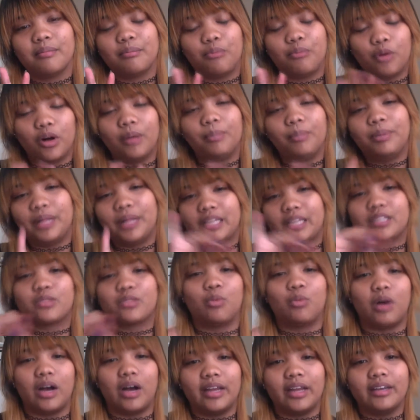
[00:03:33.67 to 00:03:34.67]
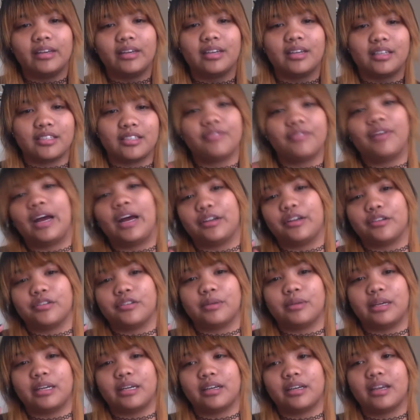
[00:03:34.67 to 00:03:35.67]
Well, plus 1 because of finals
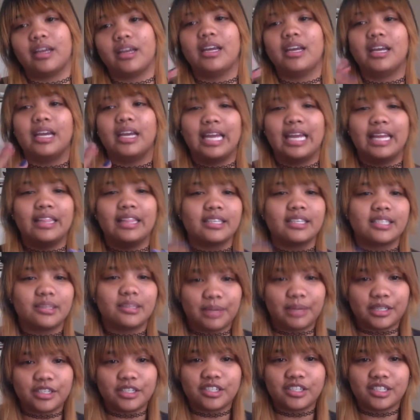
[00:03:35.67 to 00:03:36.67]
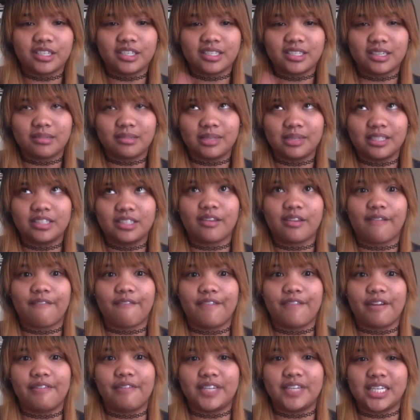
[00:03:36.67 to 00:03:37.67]
week. In the semester system, it's
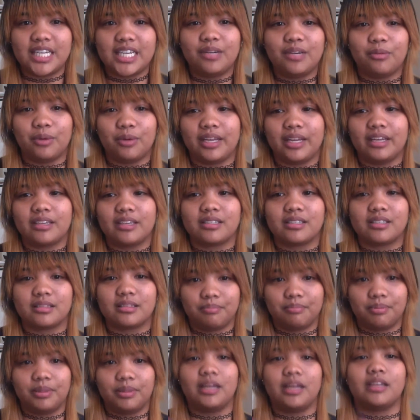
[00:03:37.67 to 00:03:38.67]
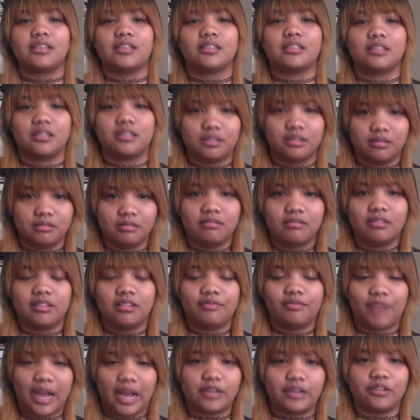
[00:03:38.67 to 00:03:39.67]
15 weeks plus
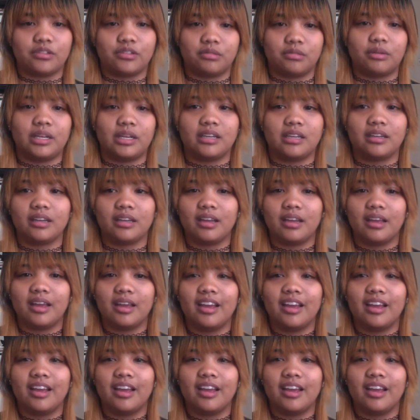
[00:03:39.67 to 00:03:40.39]
finals week.